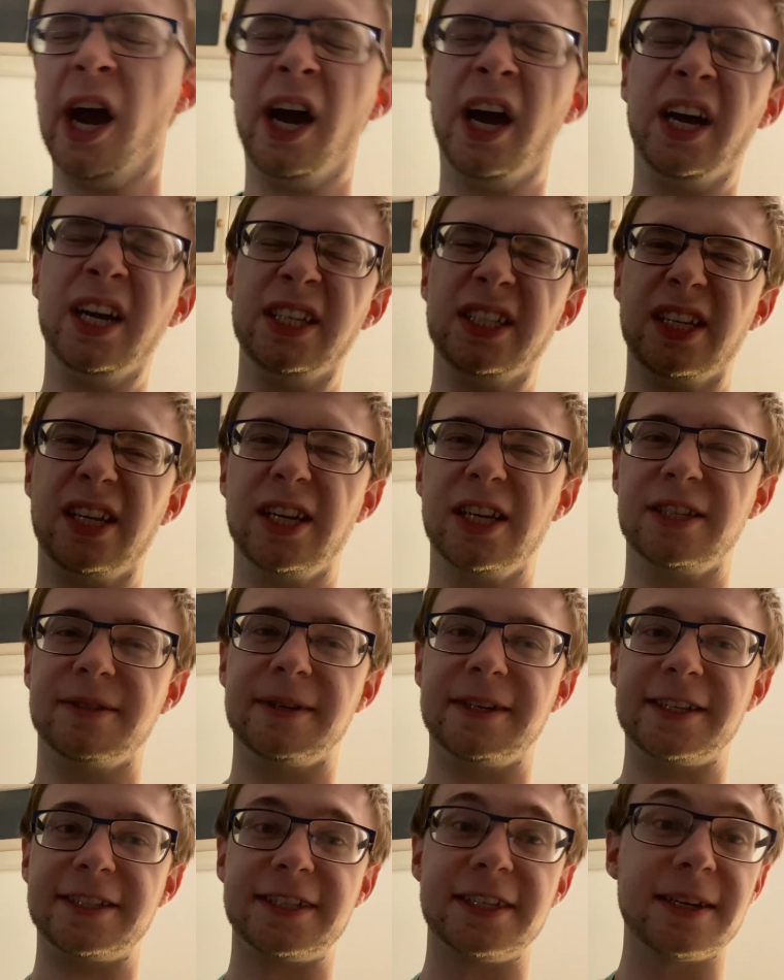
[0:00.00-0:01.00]
Excuse
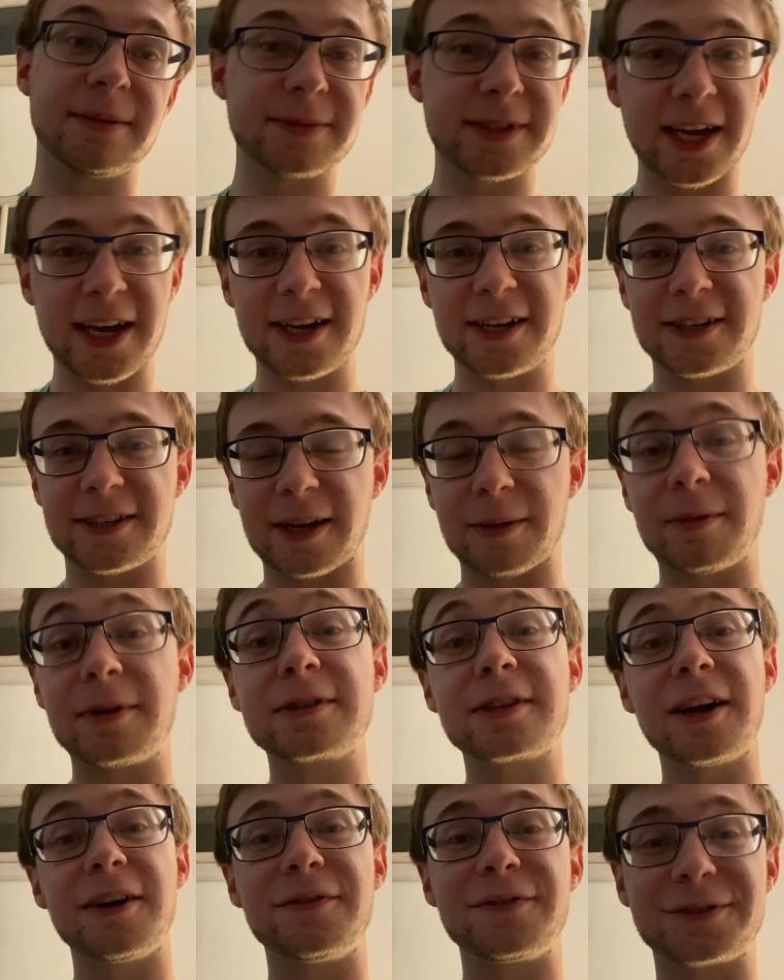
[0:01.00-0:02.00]
me. See, I'm tired, I'm
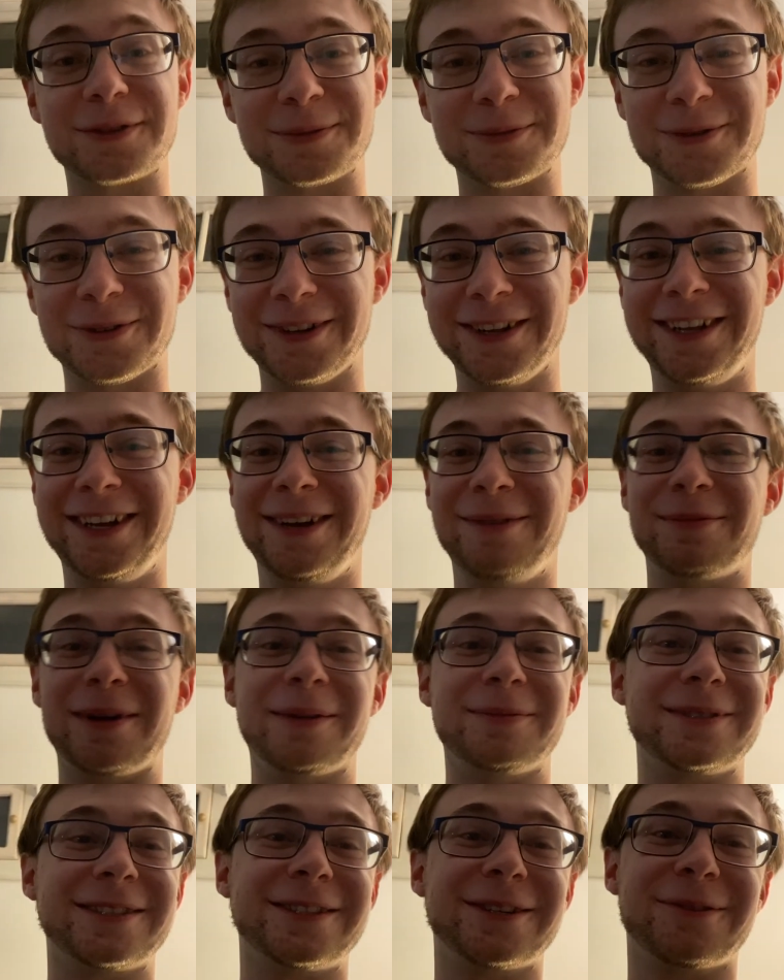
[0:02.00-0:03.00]
uncomfortable, but
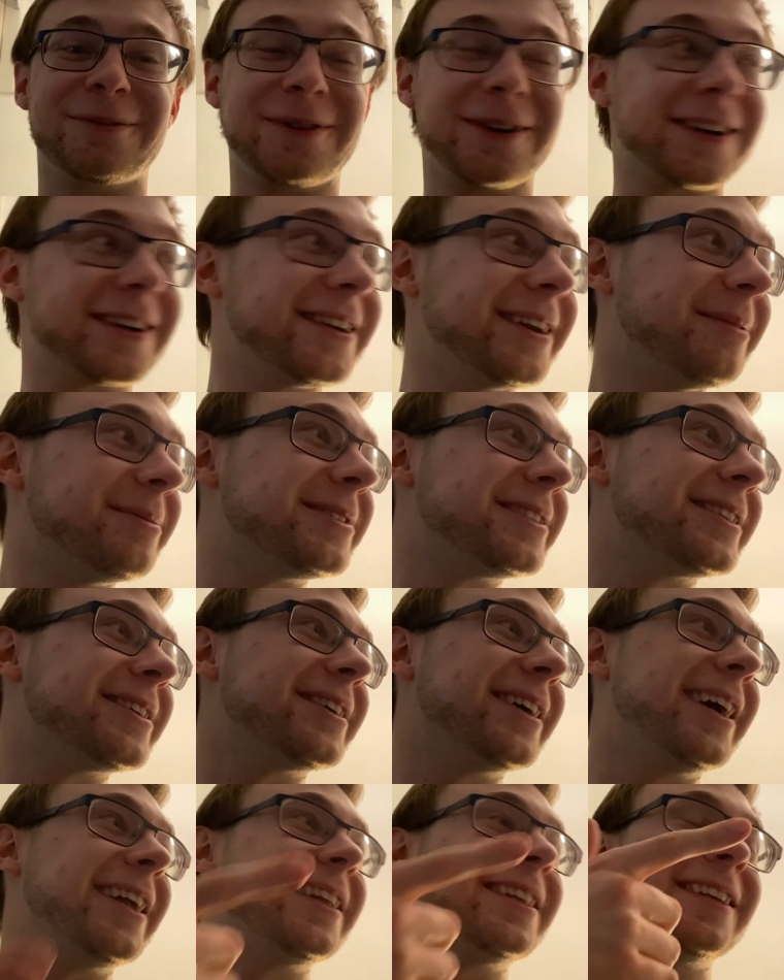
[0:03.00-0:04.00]
I'm still working, I'm
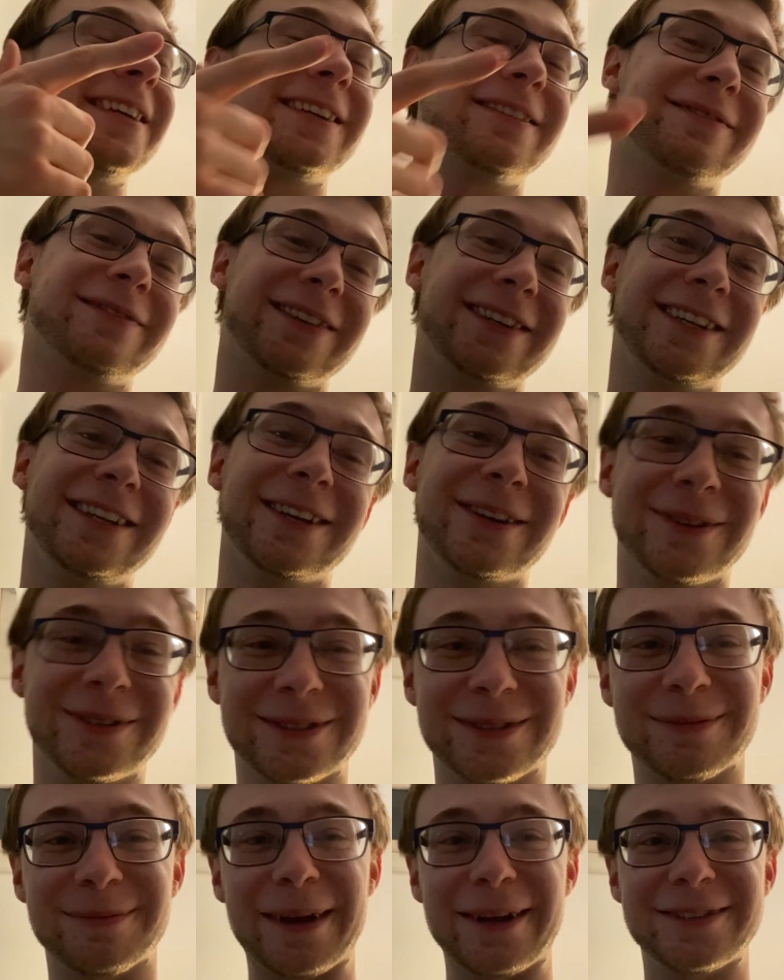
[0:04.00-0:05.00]
still editing
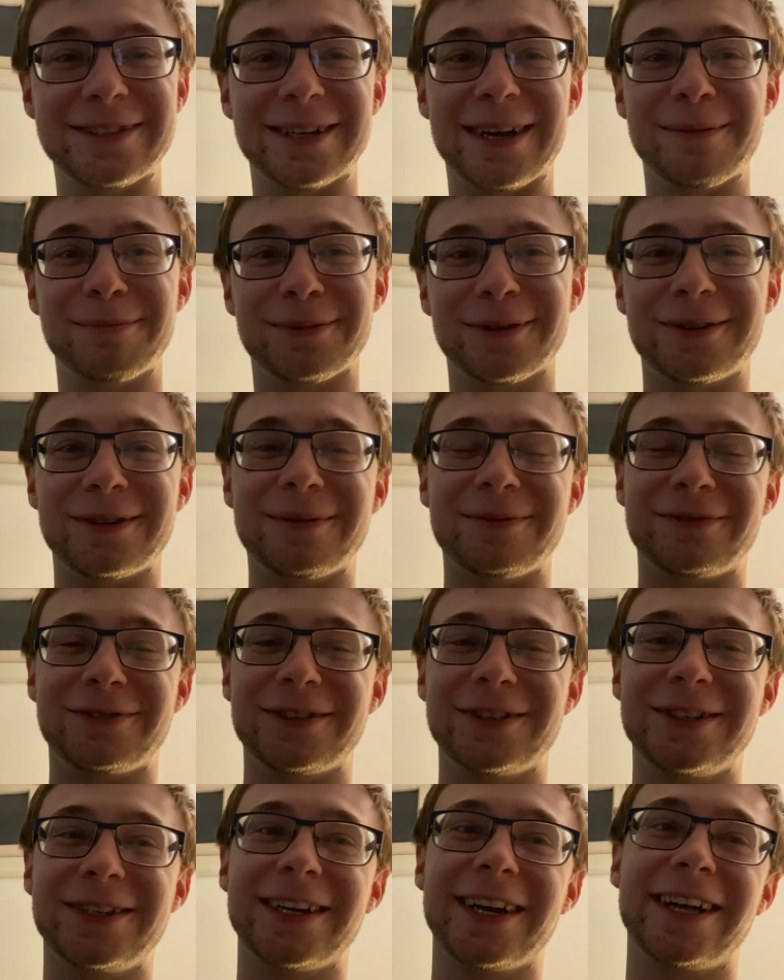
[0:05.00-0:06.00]
videos, I'm about to upload them
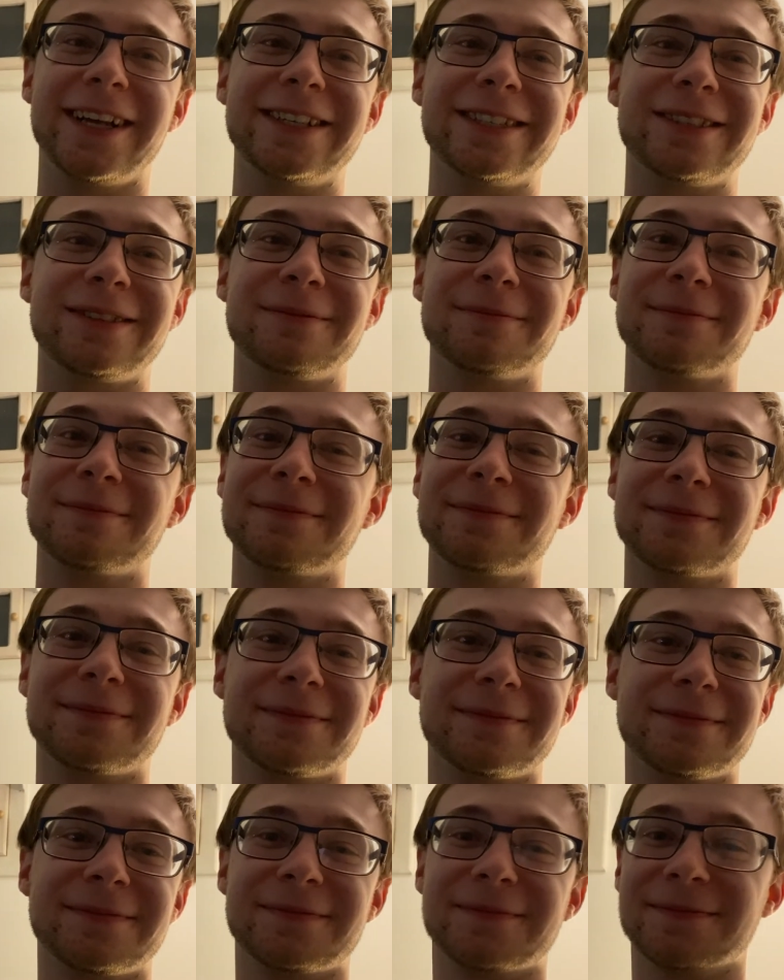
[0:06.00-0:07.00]
for you guys.
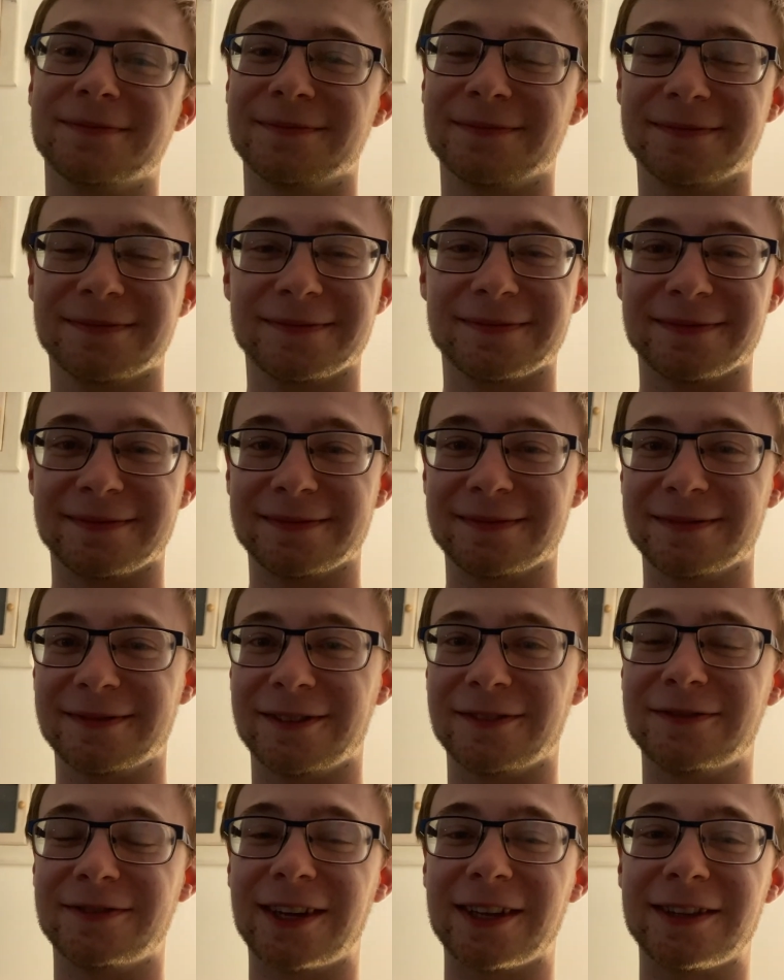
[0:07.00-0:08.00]

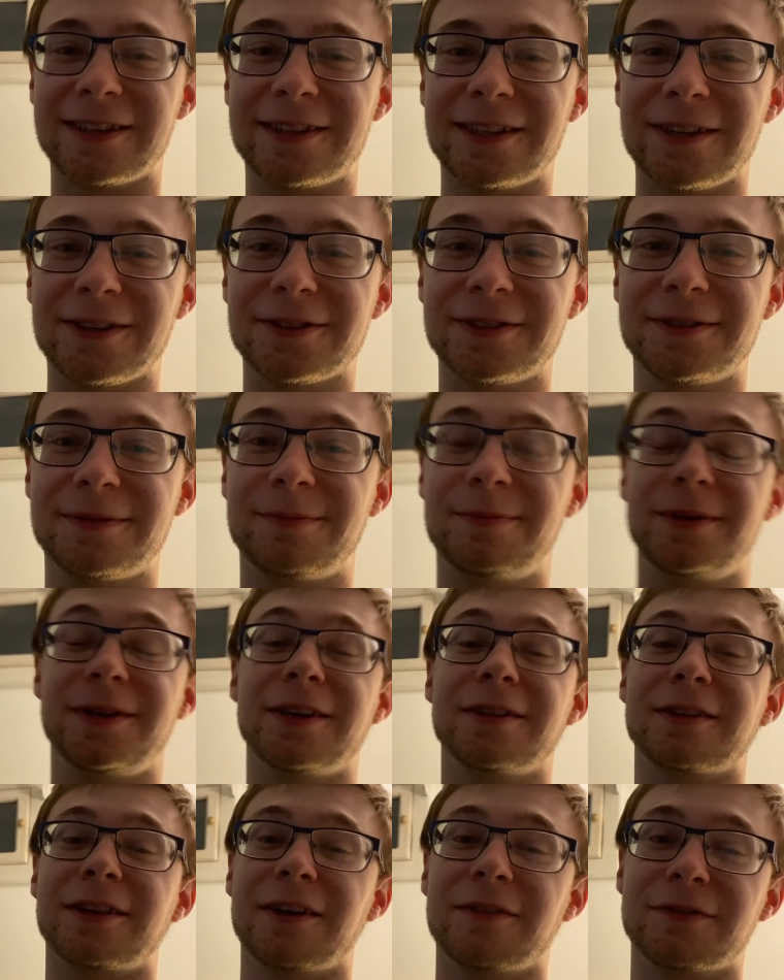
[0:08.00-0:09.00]
If nothing else, be
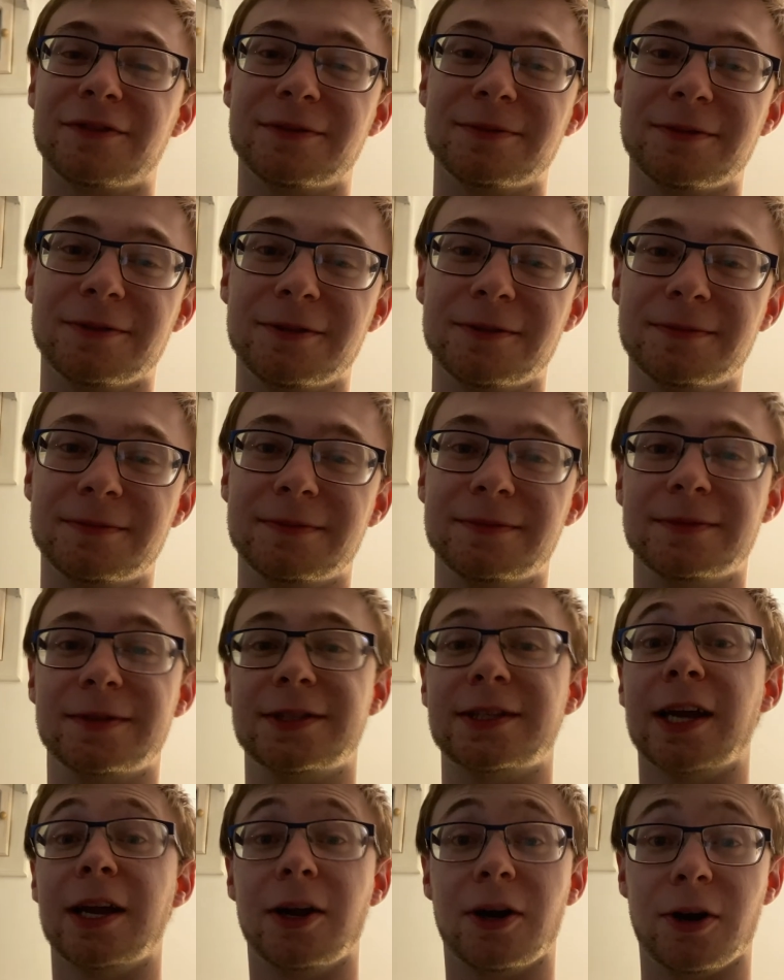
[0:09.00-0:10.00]
uncomfortable,
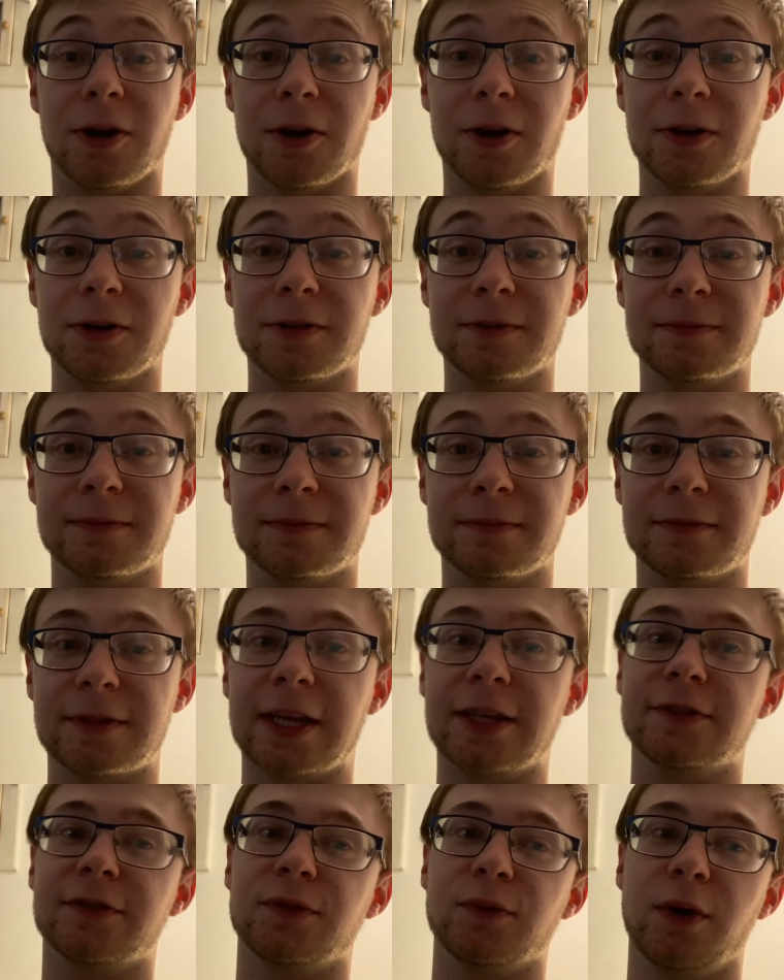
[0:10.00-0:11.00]
stay hard.
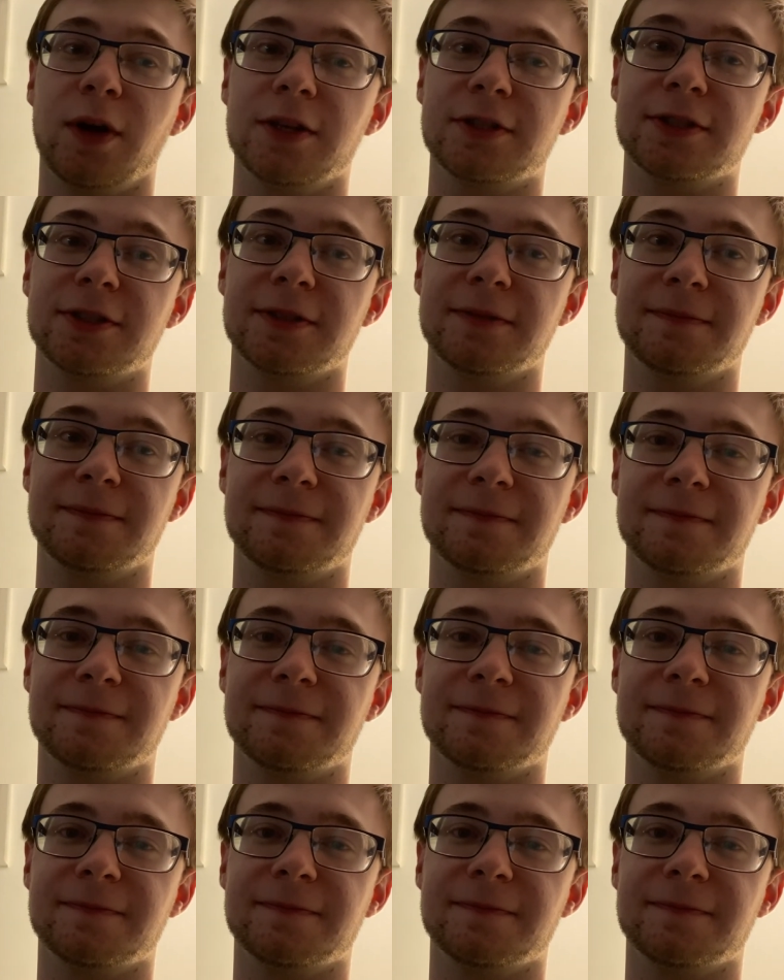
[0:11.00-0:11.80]
Thanks for watching.